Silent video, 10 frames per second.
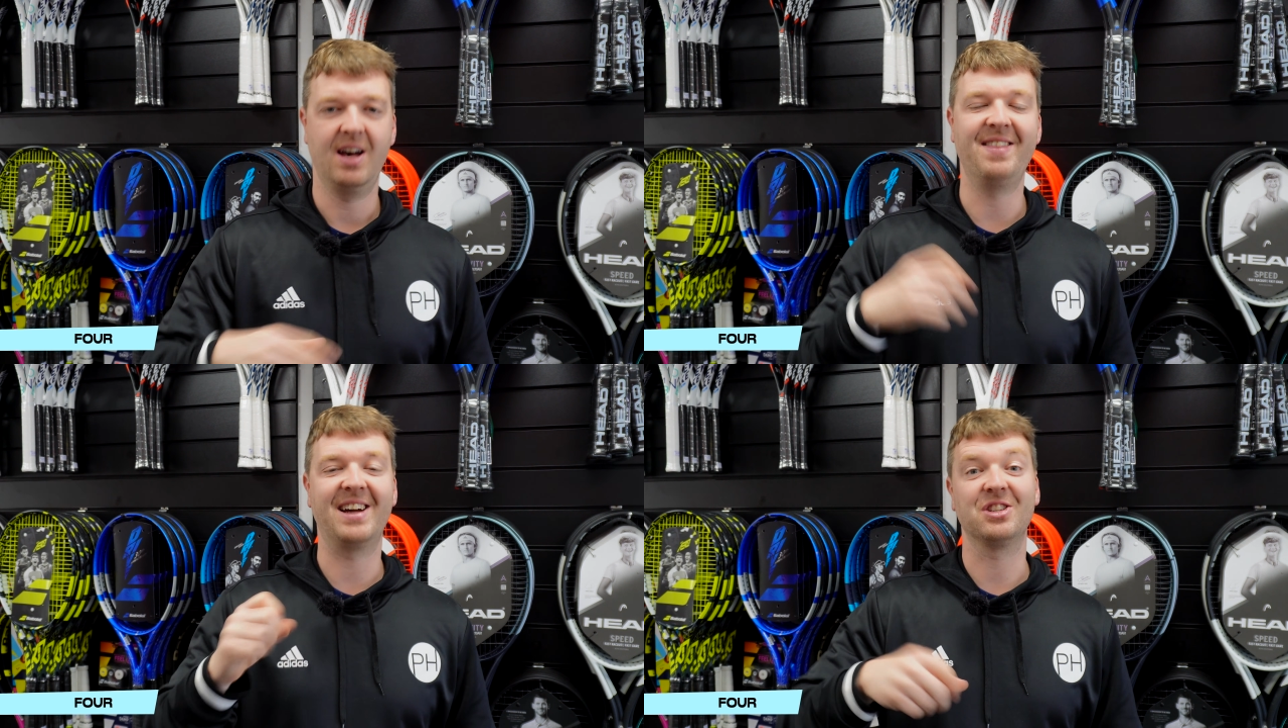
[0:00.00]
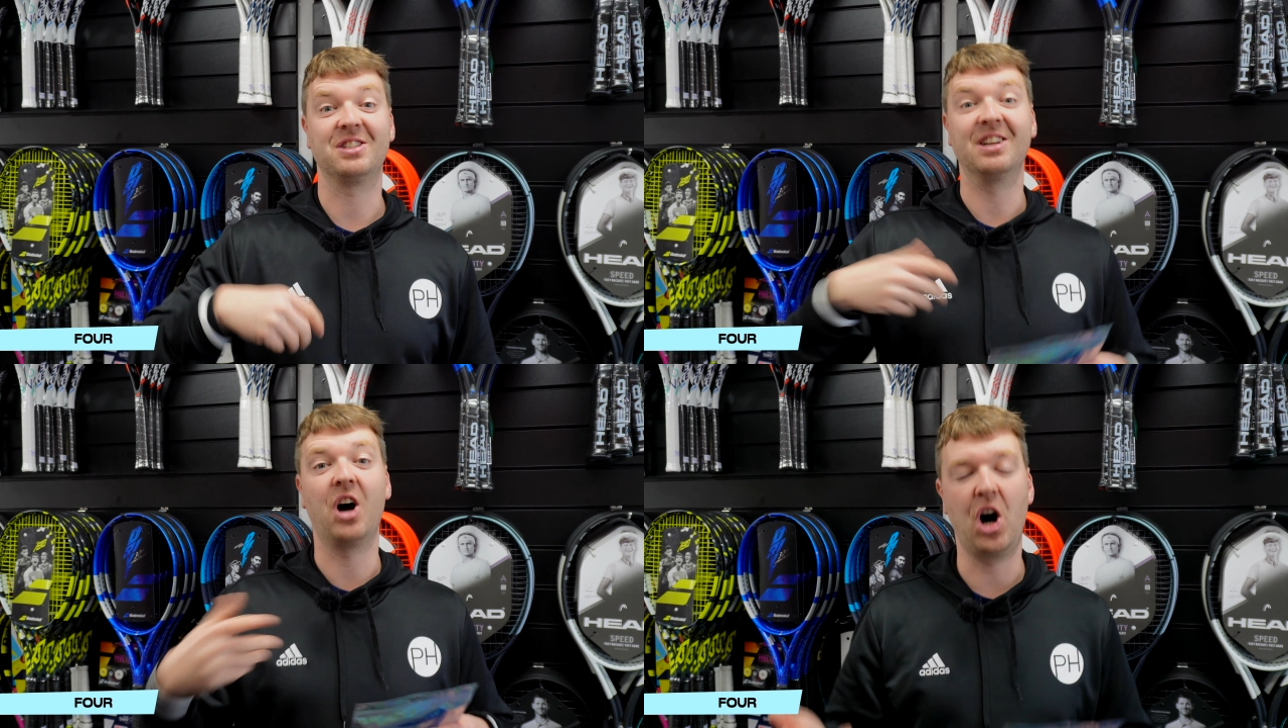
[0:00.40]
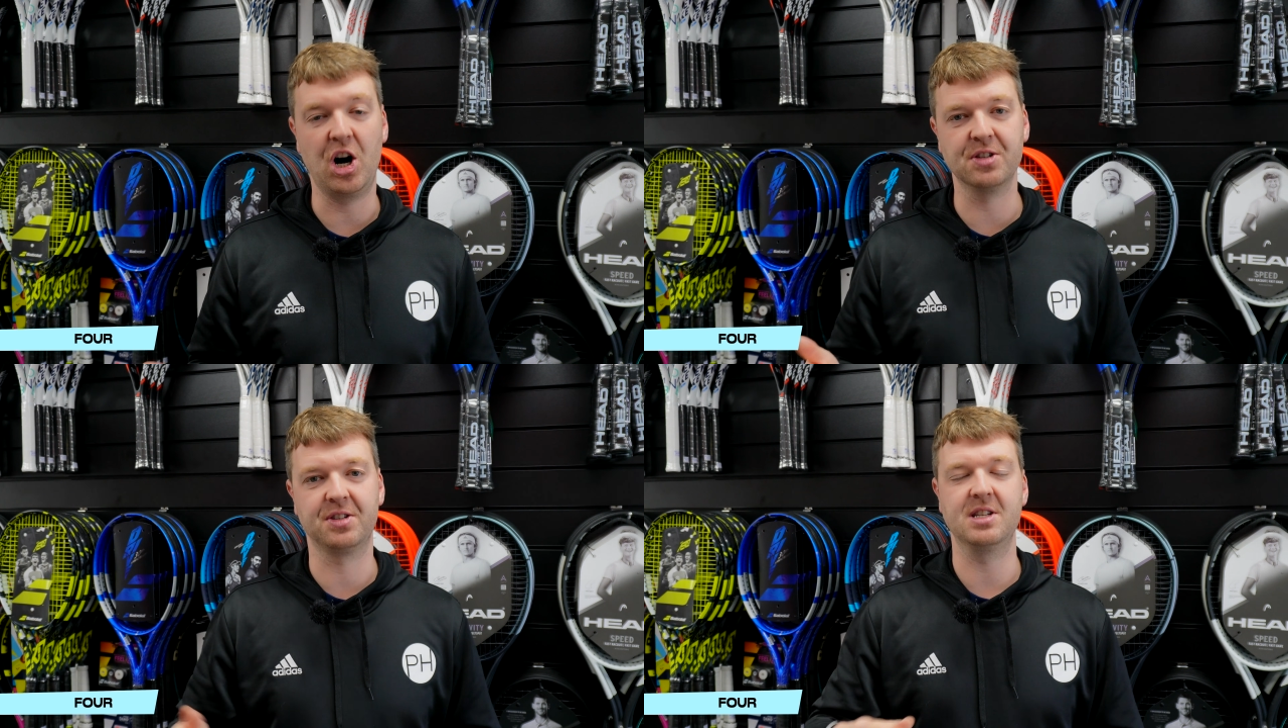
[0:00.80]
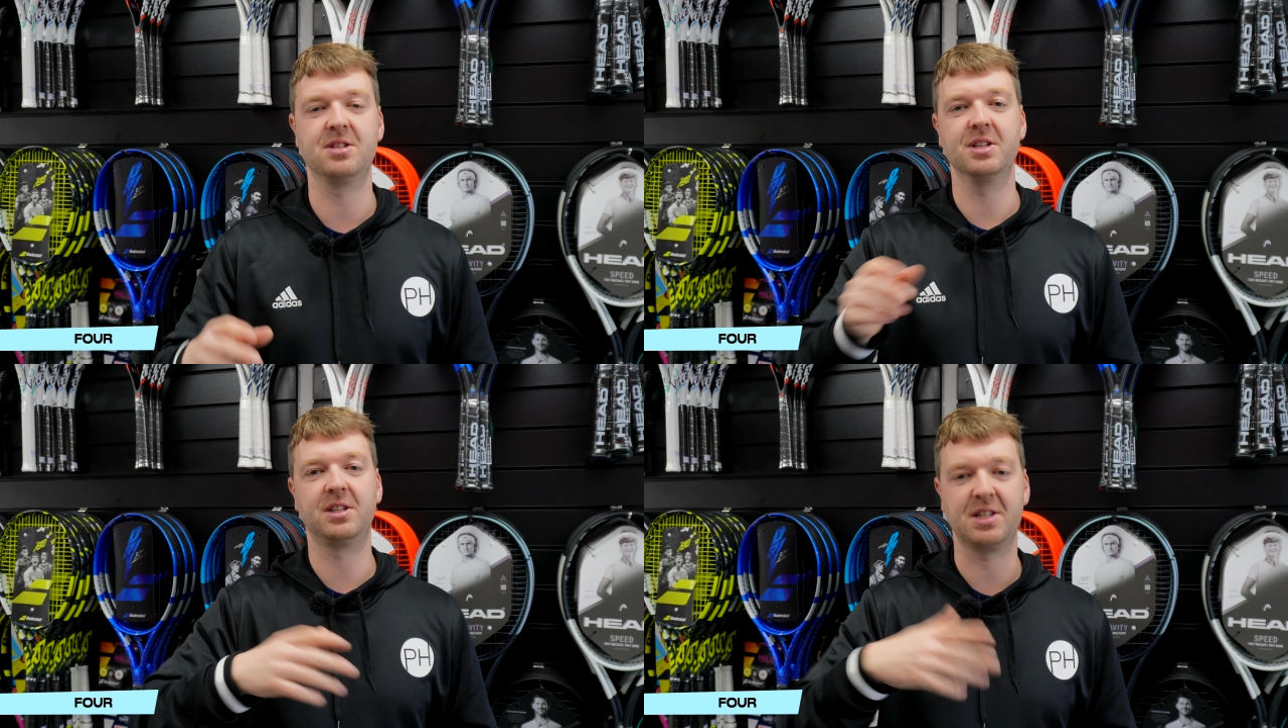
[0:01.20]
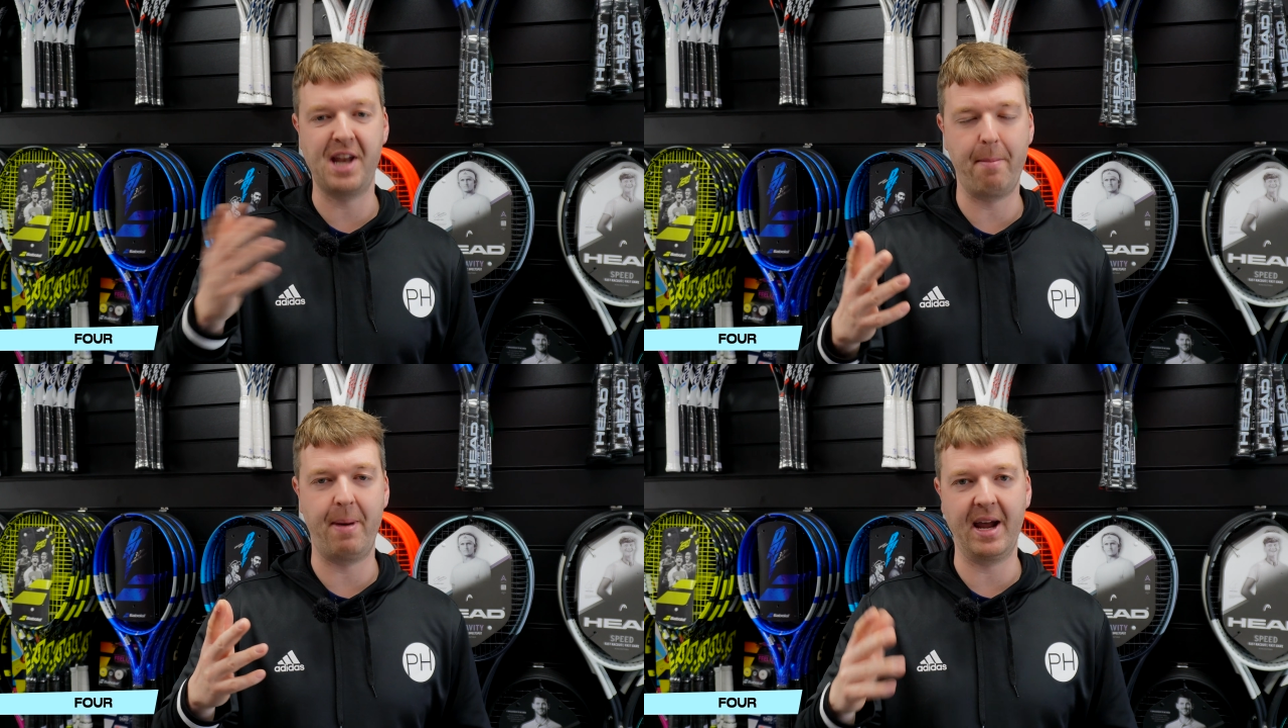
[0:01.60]
and that just enhances the
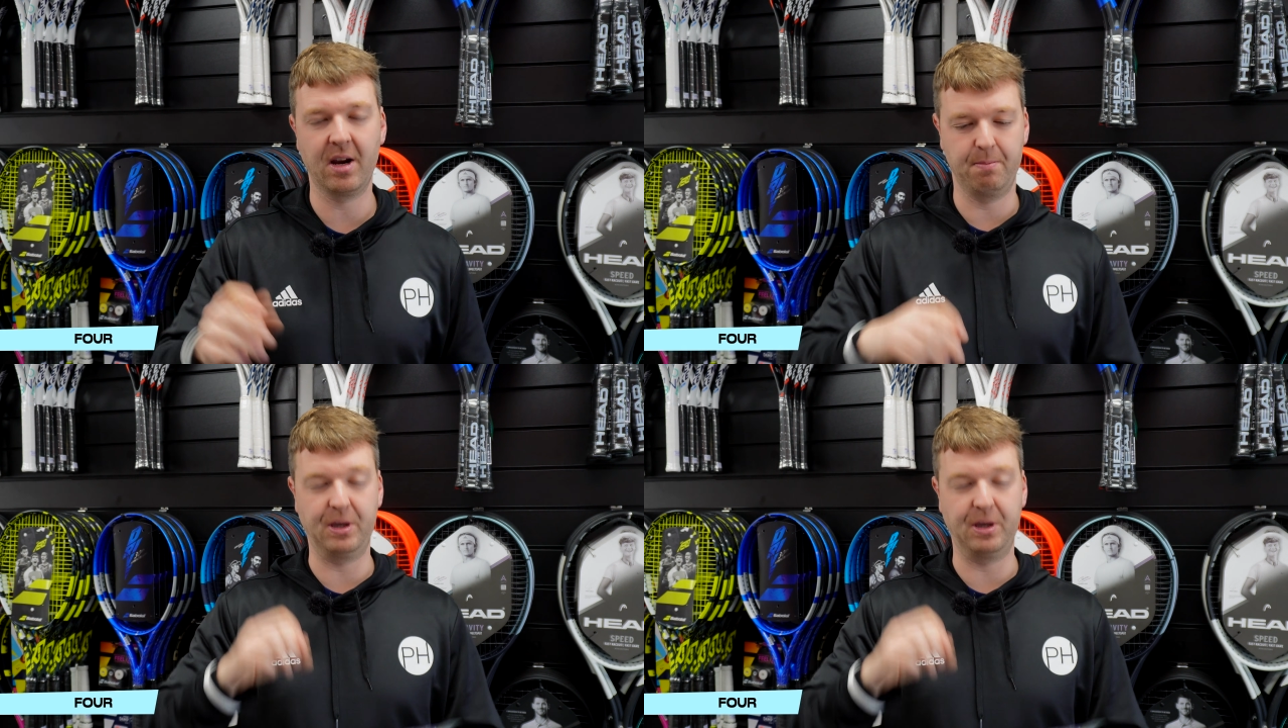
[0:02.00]
snapback